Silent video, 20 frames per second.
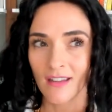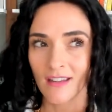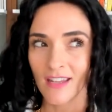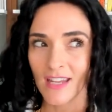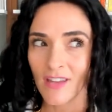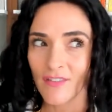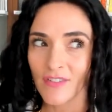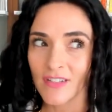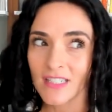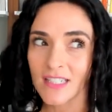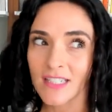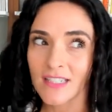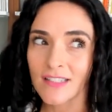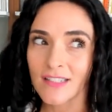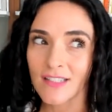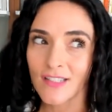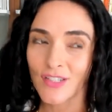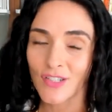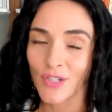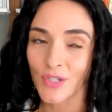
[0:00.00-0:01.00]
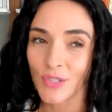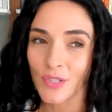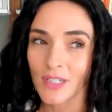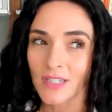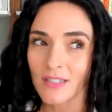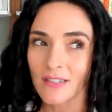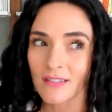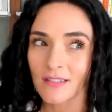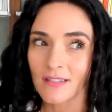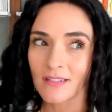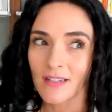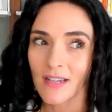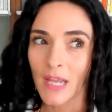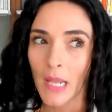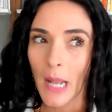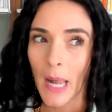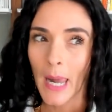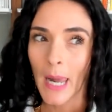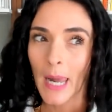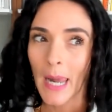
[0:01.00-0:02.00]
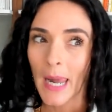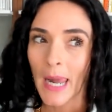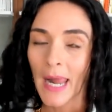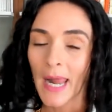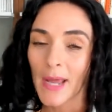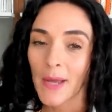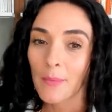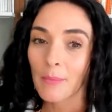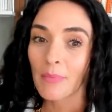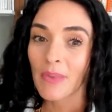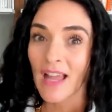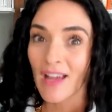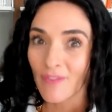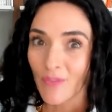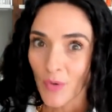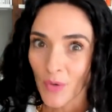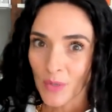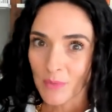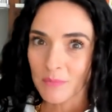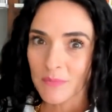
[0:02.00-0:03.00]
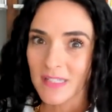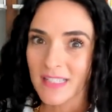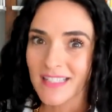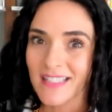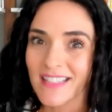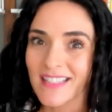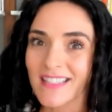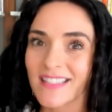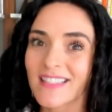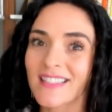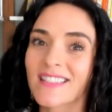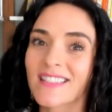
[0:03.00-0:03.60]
Even certain platforms